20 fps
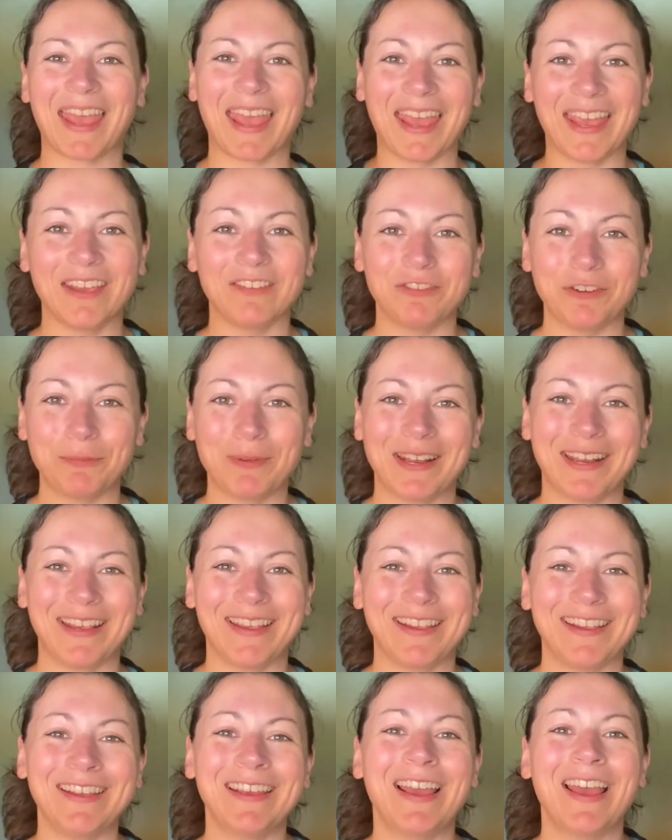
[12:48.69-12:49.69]
Hey,
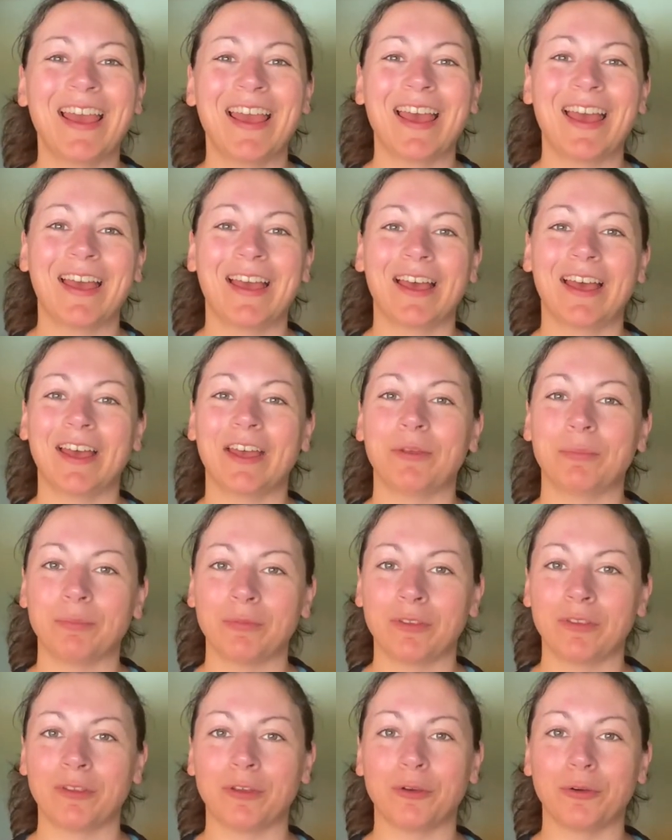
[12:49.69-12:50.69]
everybody. Um,
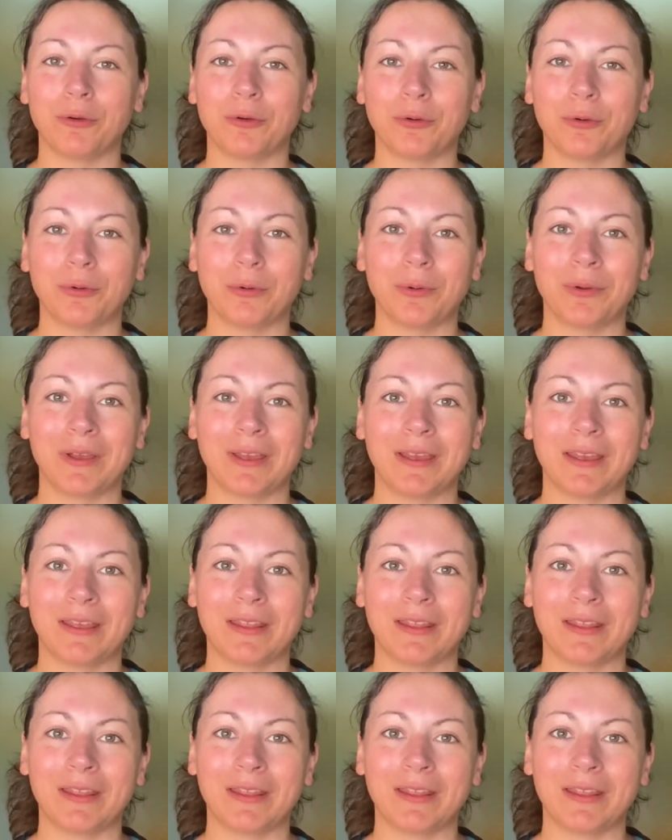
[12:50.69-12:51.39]
so...